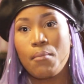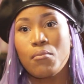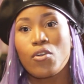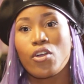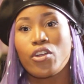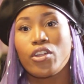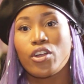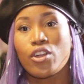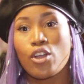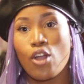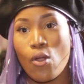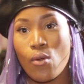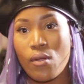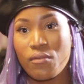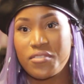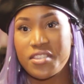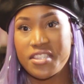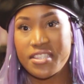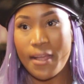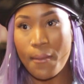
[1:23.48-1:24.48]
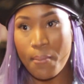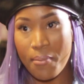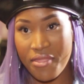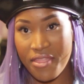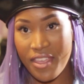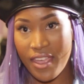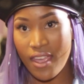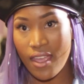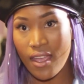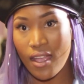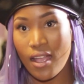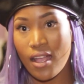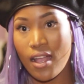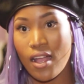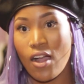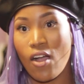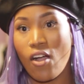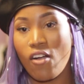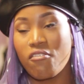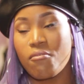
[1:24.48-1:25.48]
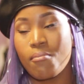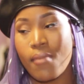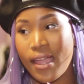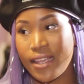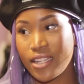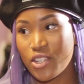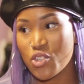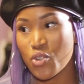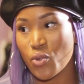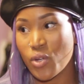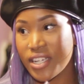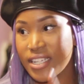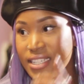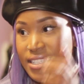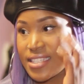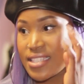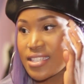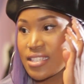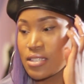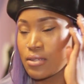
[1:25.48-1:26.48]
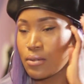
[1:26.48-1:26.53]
I'm going to go with something of my choice.